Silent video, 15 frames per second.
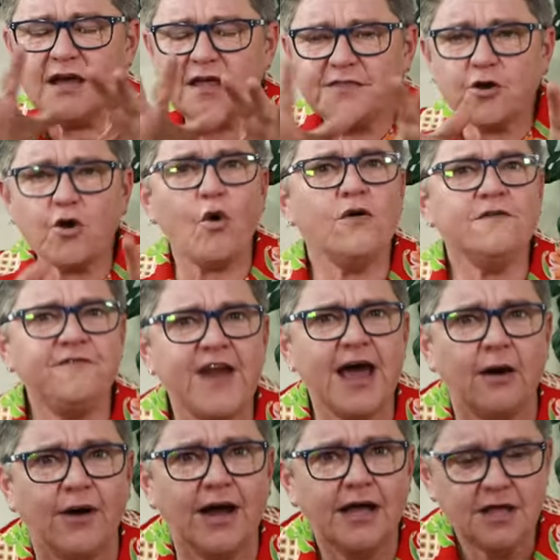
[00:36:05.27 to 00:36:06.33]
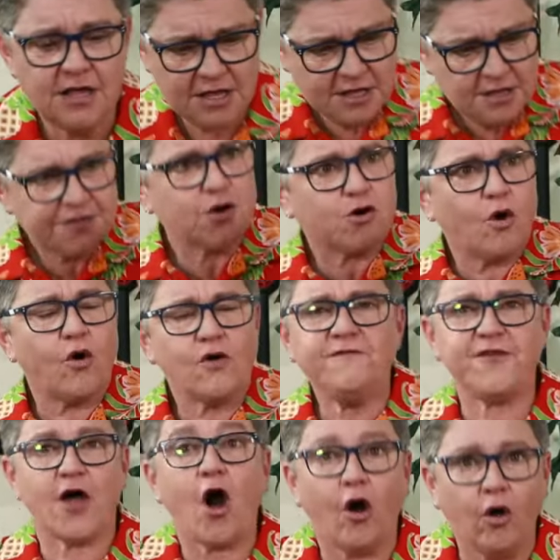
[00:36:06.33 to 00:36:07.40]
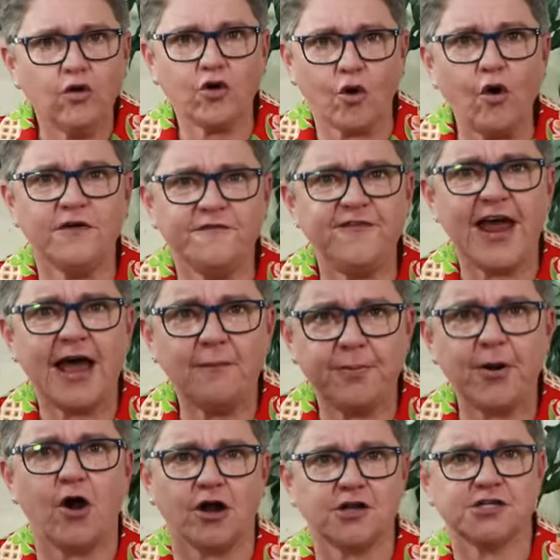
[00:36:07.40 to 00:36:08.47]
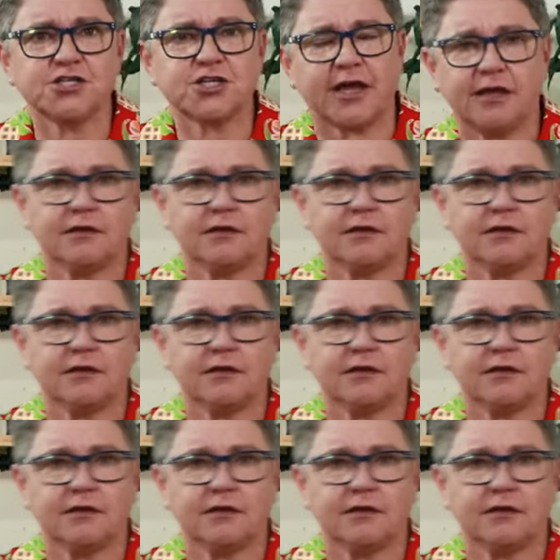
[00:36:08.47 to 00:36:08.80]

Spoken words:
whole cornflower plant is going,